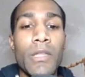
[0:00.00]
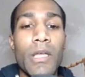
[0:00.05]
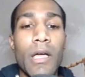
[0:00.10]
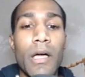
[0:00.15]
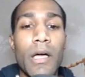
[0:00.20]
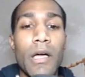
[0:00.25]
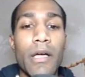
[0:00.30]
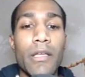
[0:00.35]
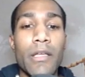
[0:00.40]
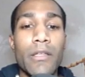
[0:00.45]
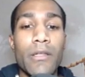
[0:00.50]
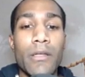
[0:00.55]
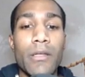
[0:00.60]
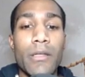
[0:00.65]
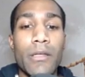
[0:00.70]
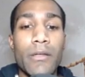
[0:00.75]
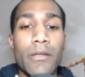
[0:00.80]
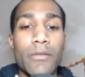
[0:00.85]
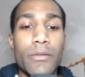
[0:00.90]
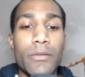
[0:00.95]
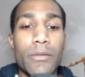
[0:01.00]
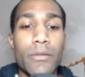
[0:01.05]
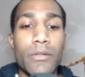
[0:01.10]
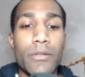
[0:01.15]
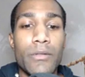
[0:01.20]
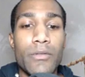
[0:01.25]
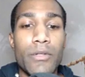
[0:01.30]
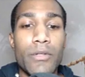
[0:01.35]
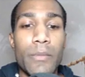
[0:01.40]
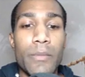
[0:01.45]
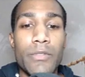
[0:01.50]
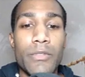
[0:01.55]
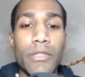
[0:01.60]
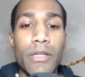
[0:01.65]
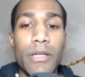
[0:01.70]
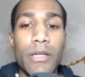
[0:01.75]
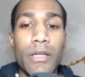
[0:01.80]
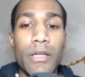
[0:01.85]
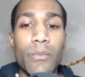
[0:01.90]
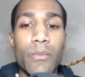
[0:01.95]
It gives you a
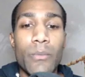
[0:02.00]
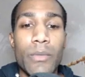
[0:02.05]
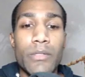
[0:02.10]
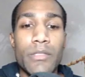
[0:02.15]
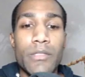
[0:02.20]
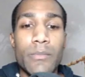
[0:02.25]
description with